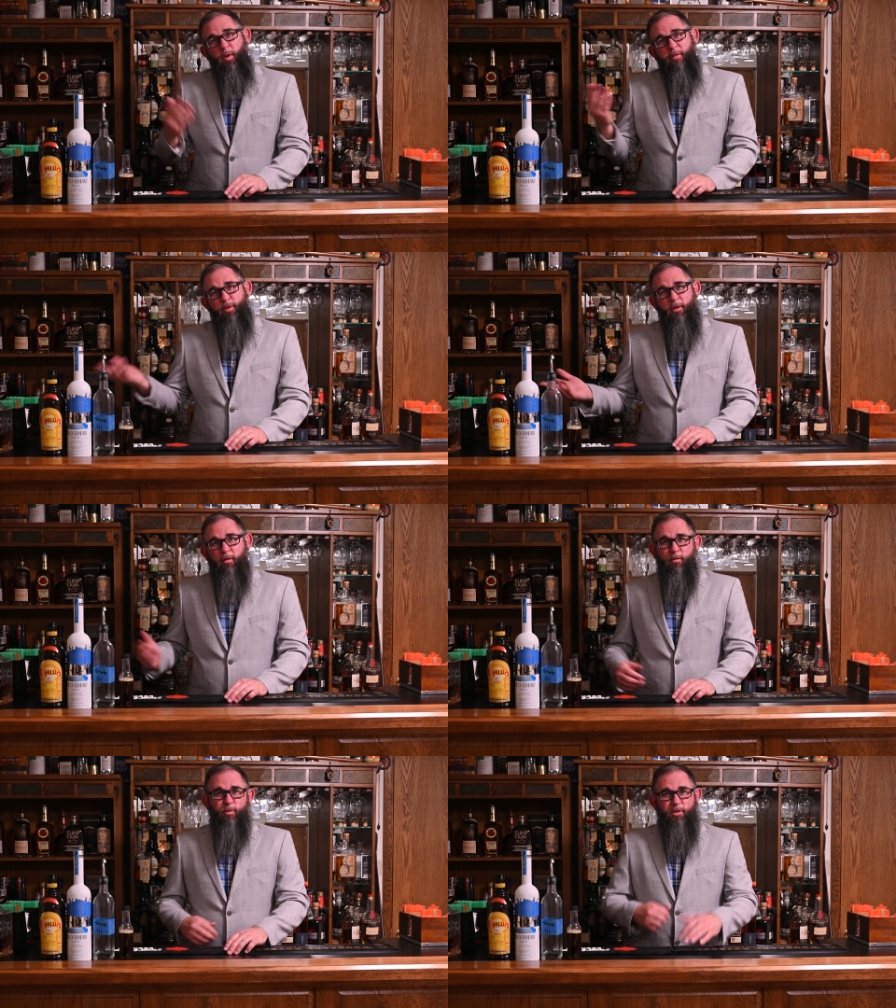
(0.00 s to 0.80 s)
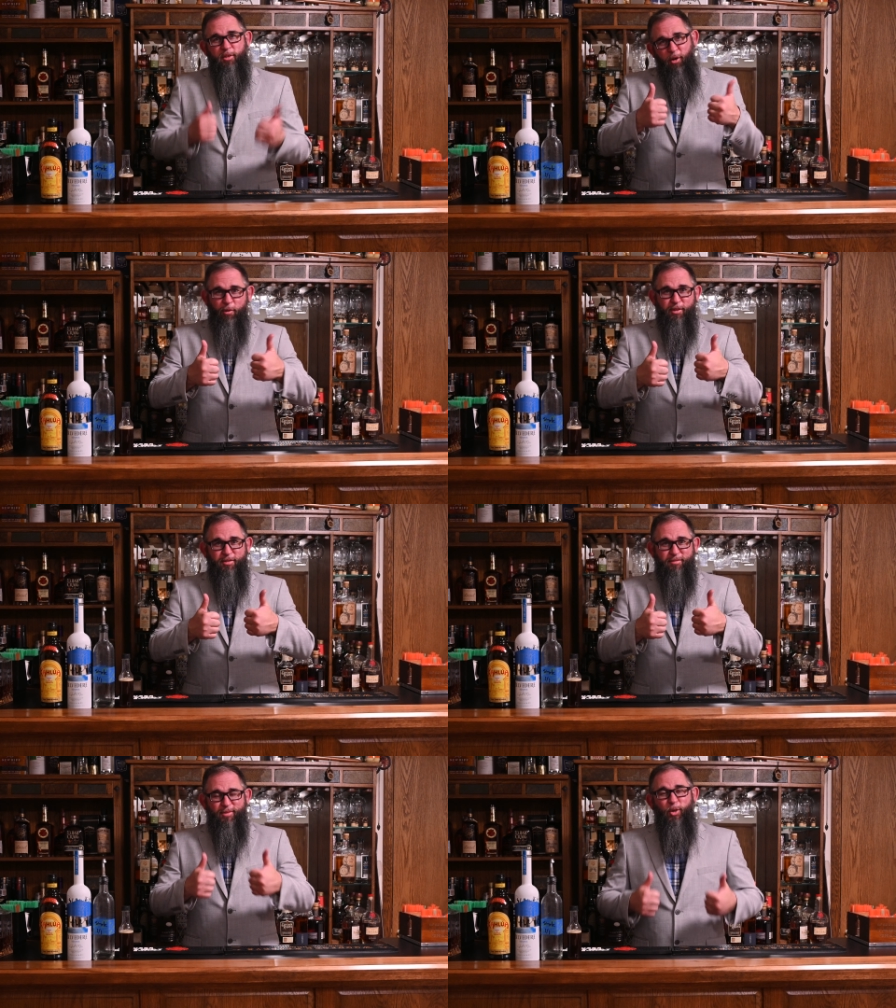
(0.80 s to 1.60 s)
and we have liquor, which is
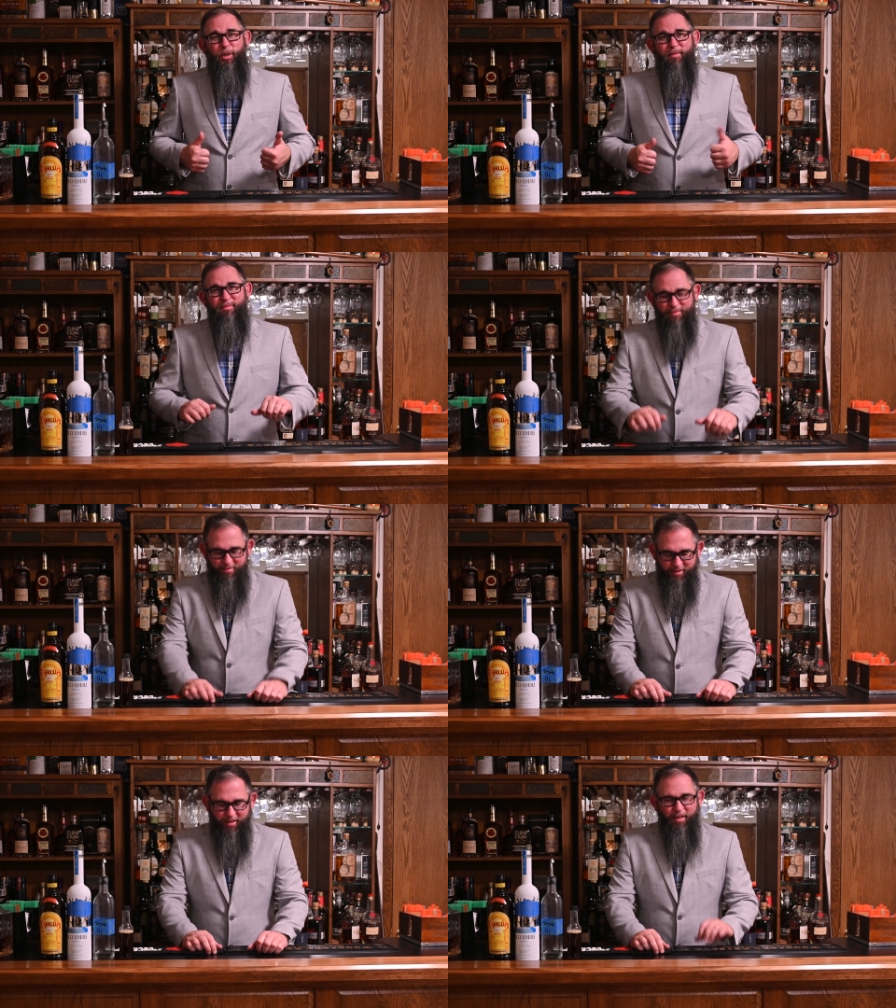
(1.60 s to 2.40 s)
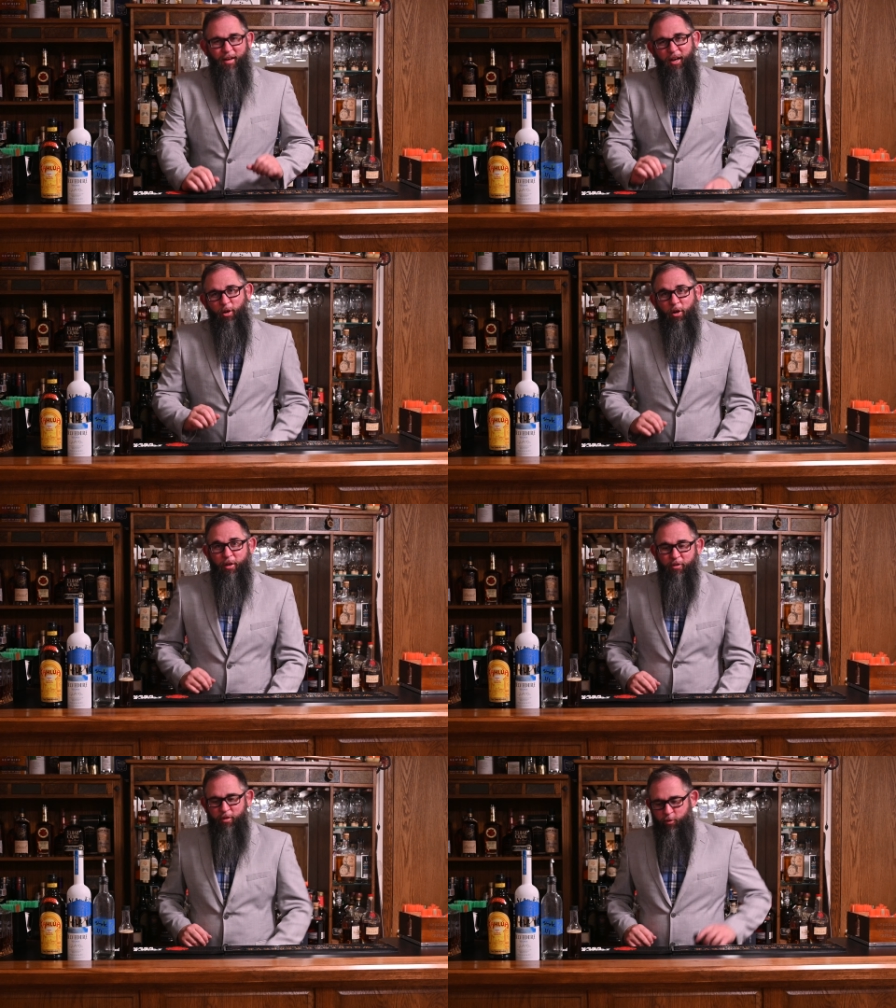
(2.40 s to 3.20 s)
always good.
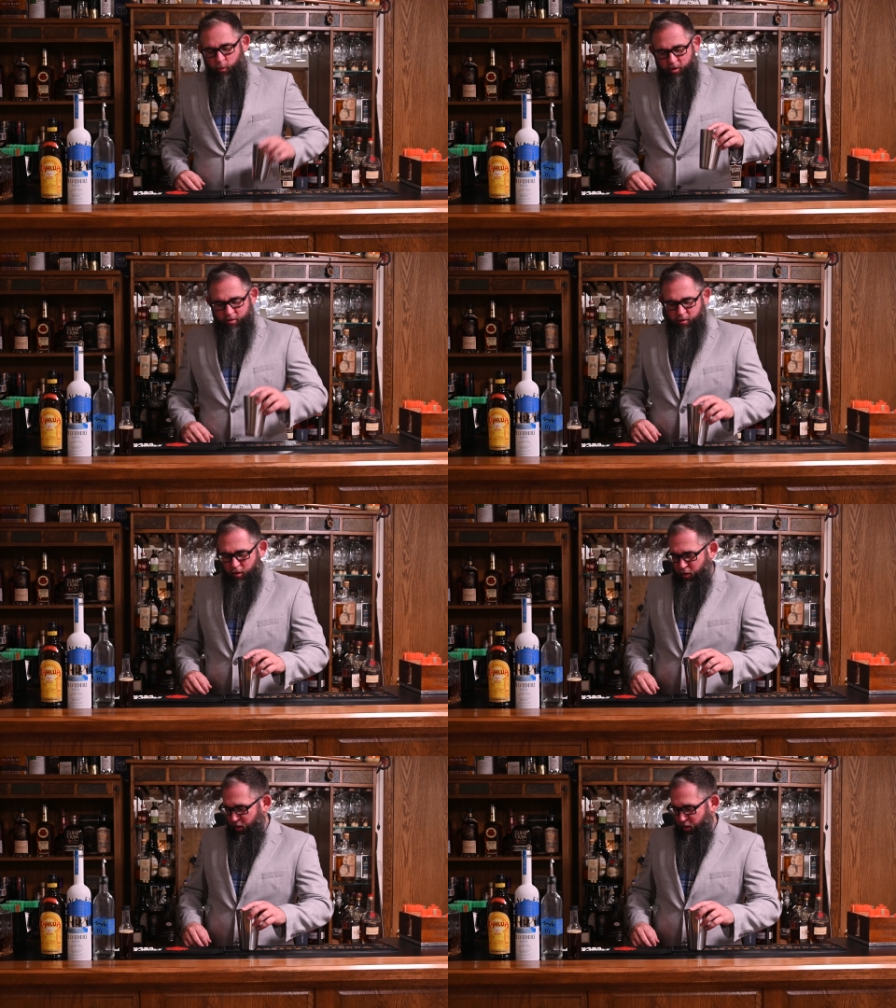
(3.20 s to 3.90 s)
Okay, so this we're going to start